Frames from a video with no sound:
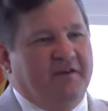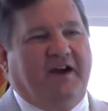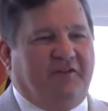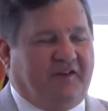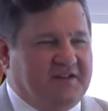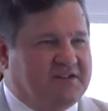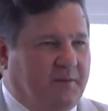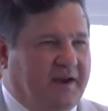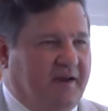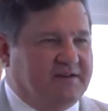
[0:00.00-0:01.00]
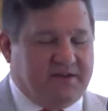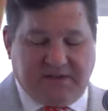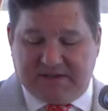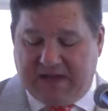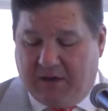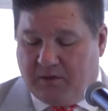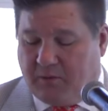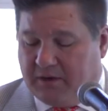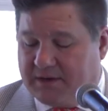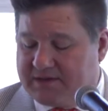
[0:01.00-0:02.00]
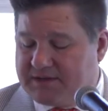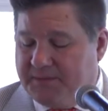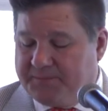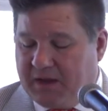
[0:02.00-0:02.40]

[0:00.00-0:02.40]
We've got to find someone else. And this is how it works.